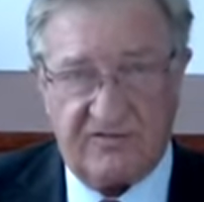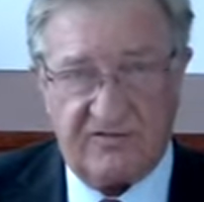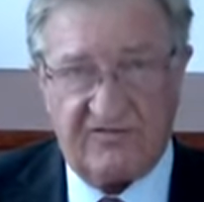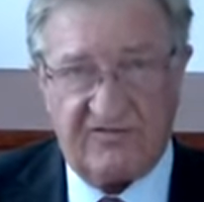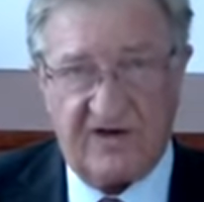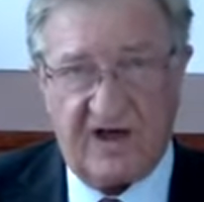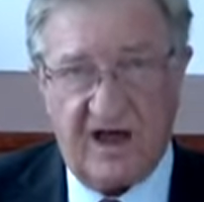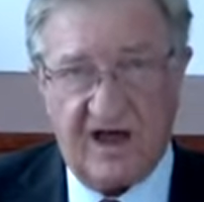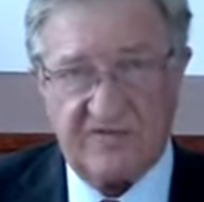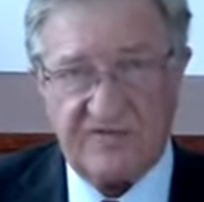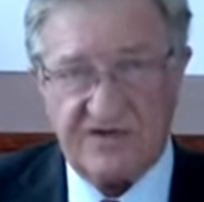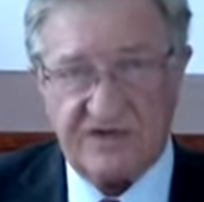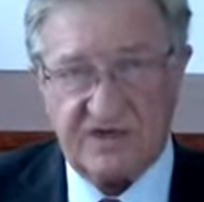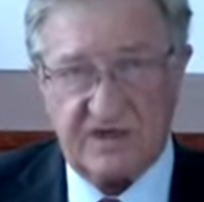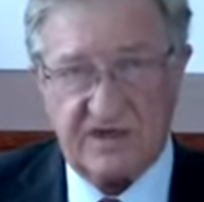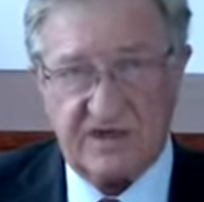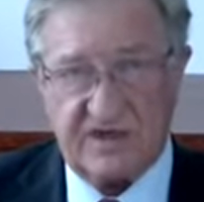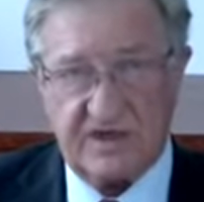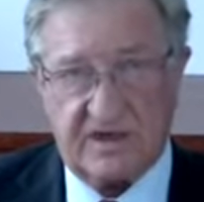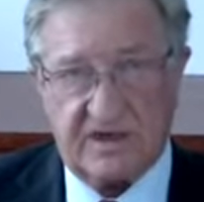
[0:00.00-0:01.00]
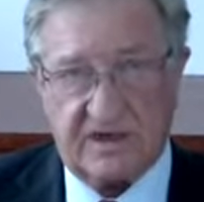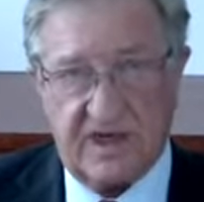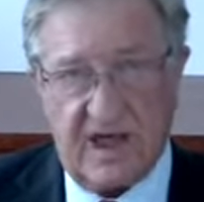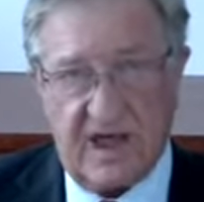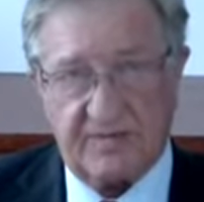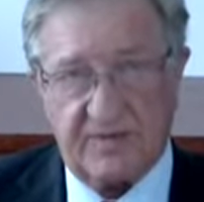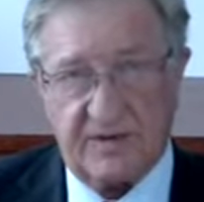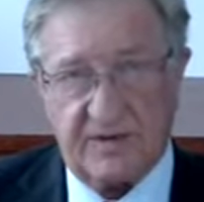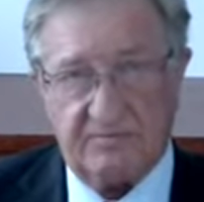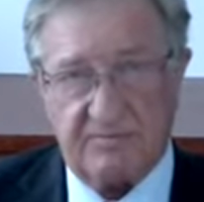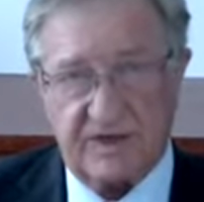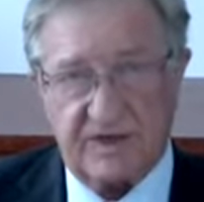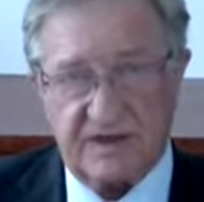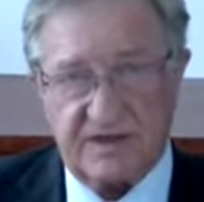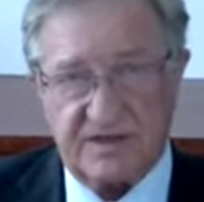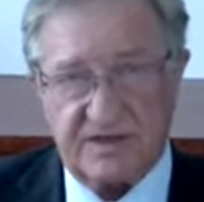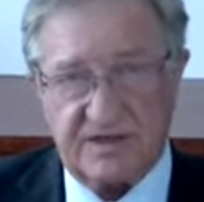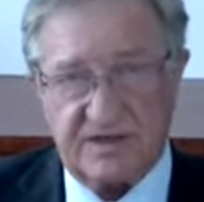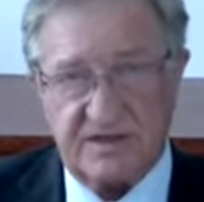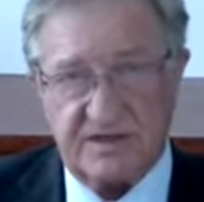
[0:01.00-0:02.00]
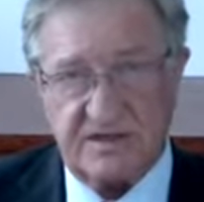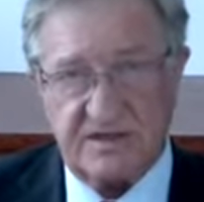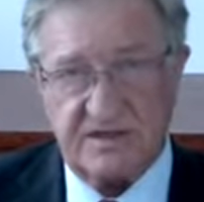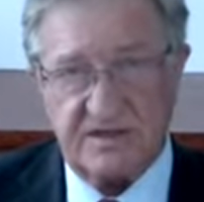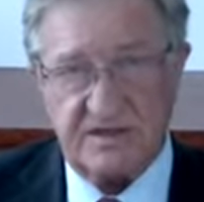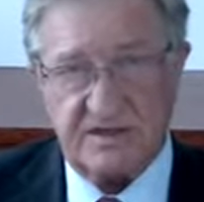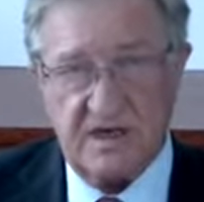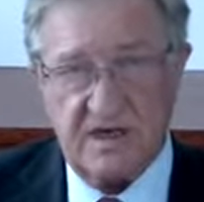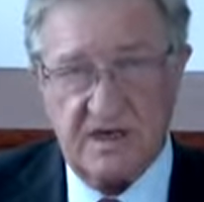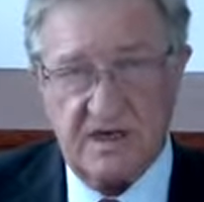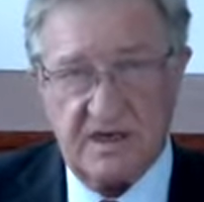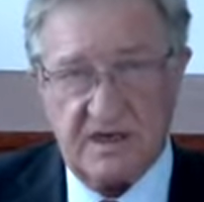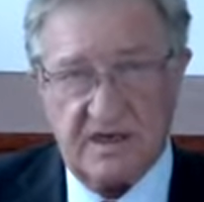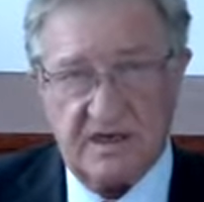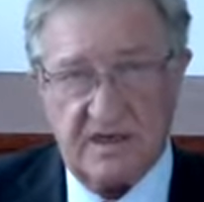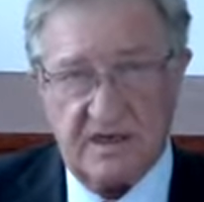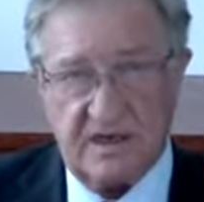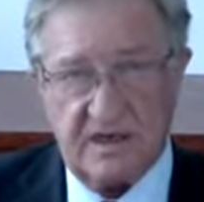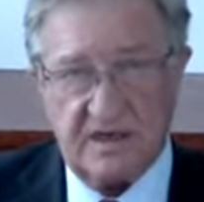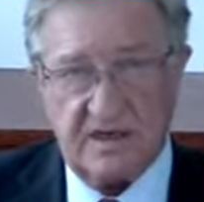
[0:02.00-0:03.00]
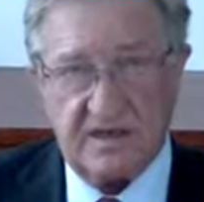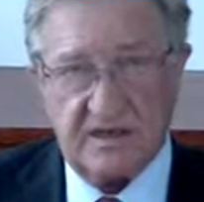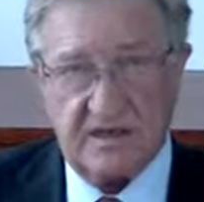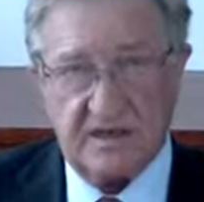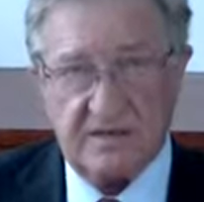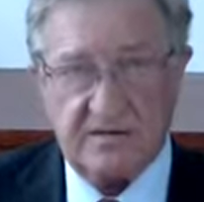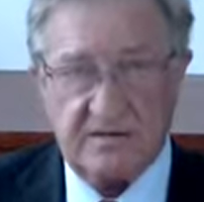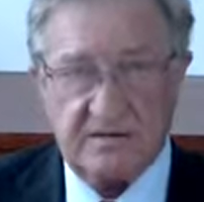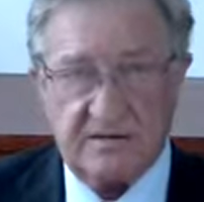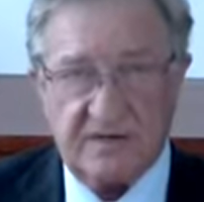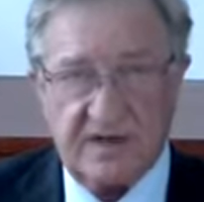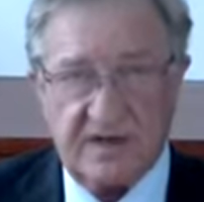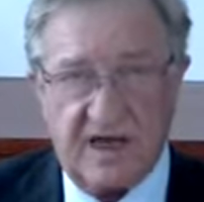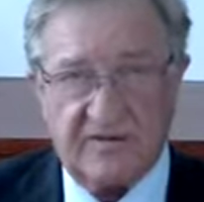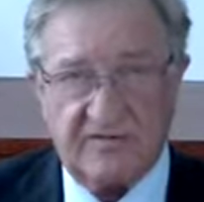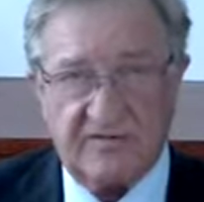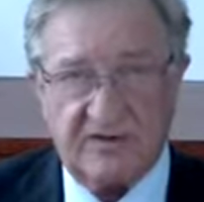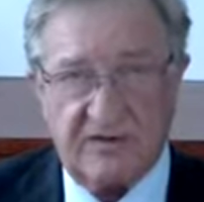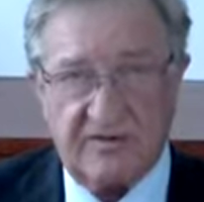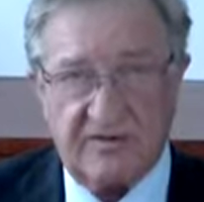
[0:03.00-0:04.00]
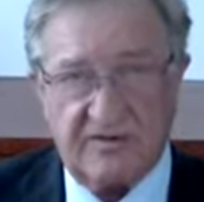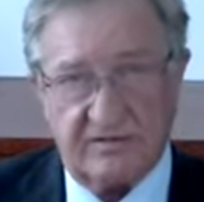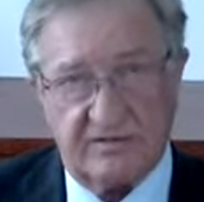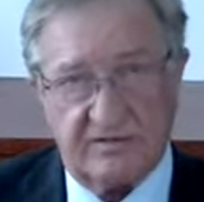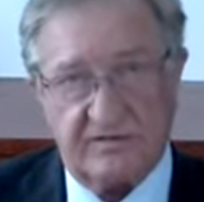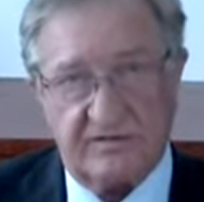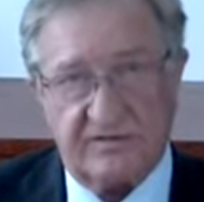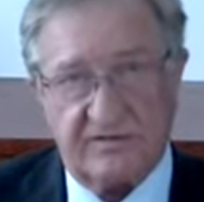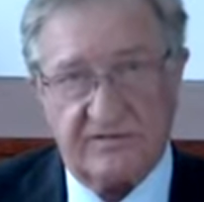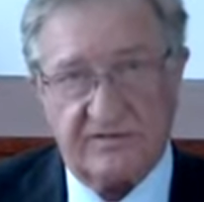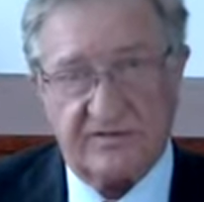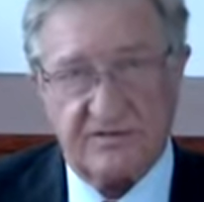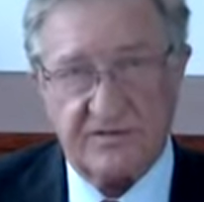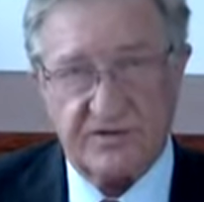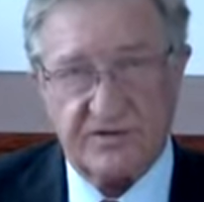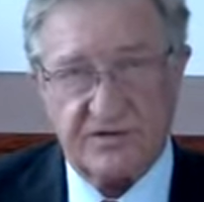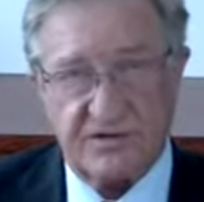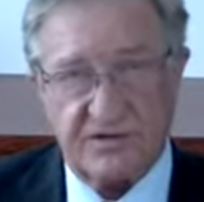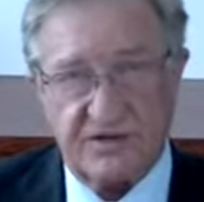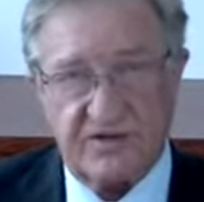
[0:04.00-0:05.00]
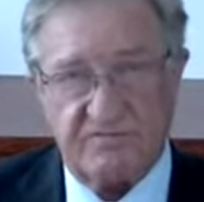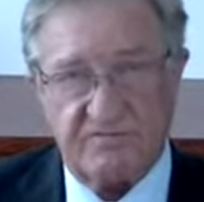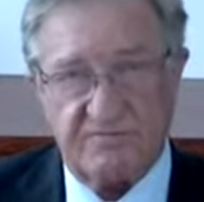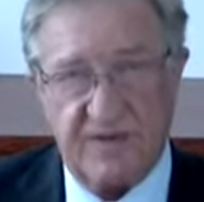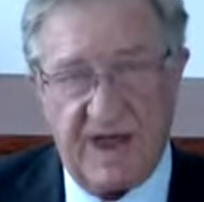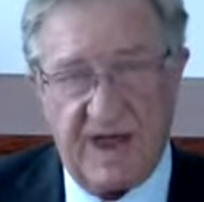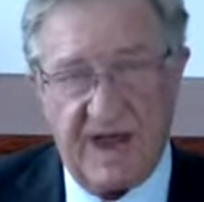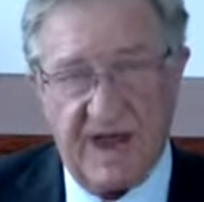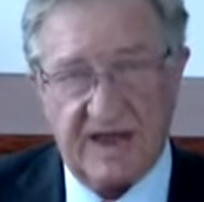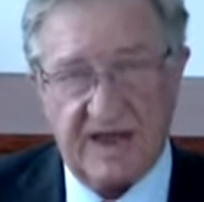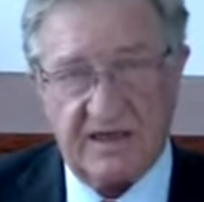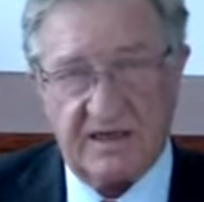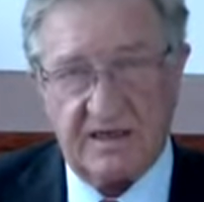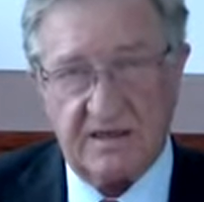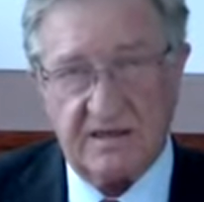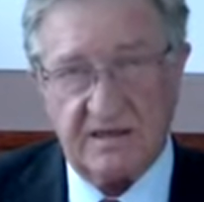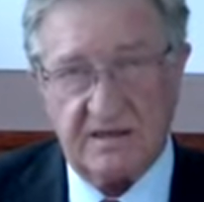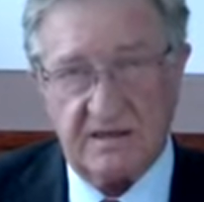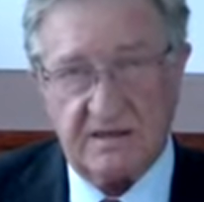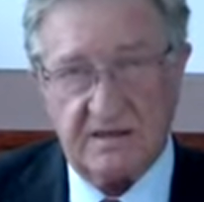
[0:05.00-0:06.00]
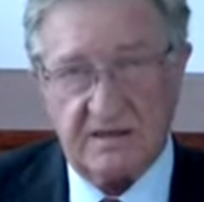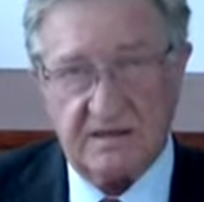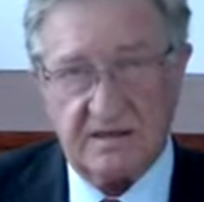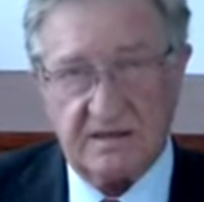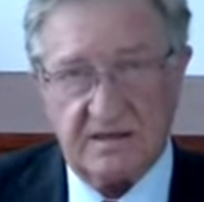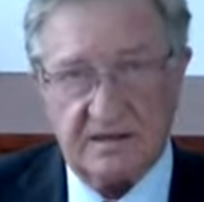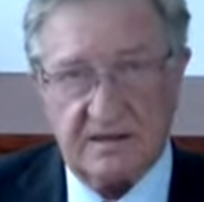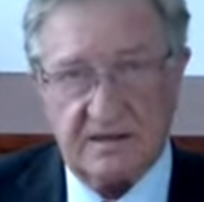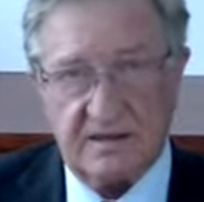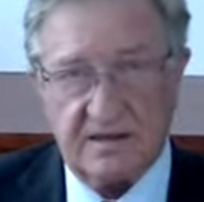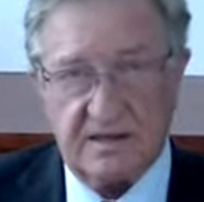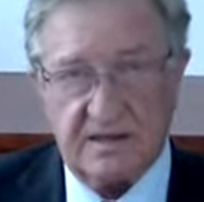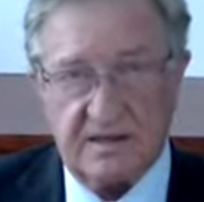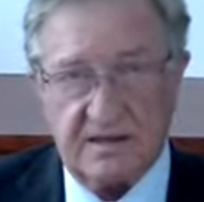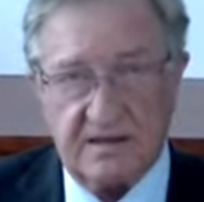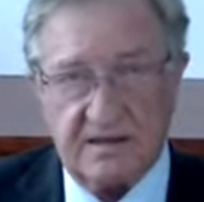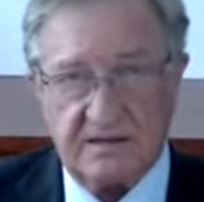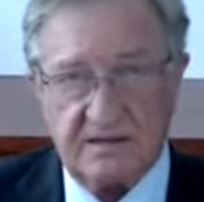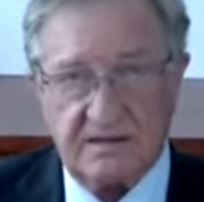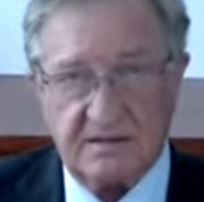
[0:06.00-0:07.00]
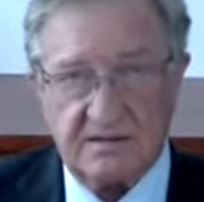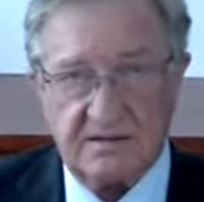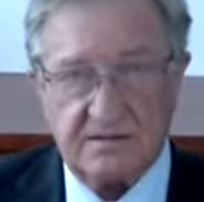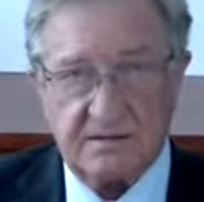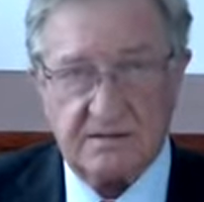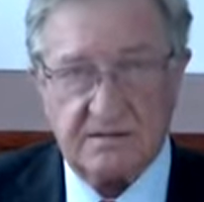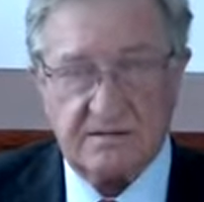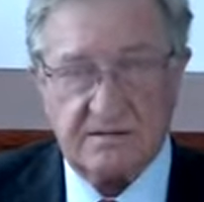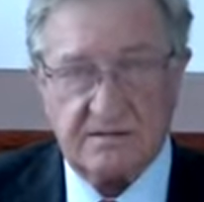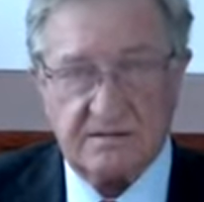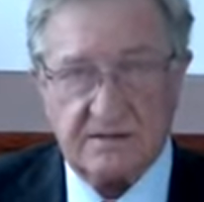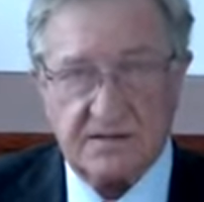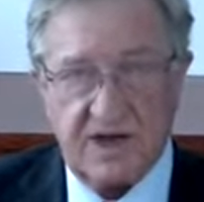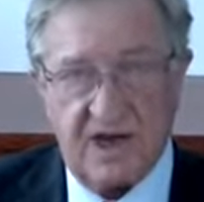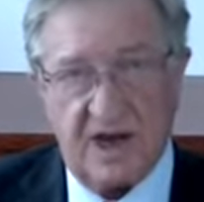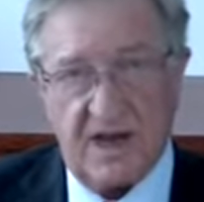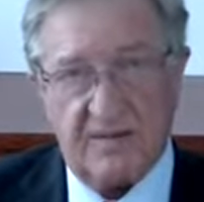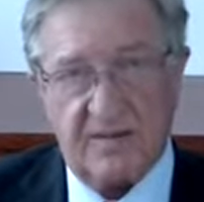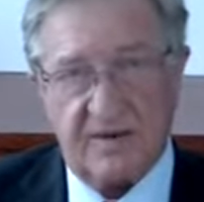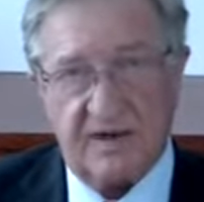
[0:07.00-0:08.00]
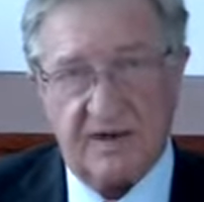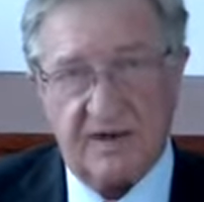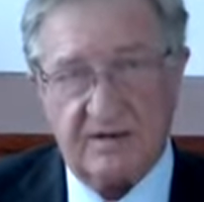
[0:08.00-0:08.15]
5 senior cabinet ministers, the governor of the Reserve Bank, the chairman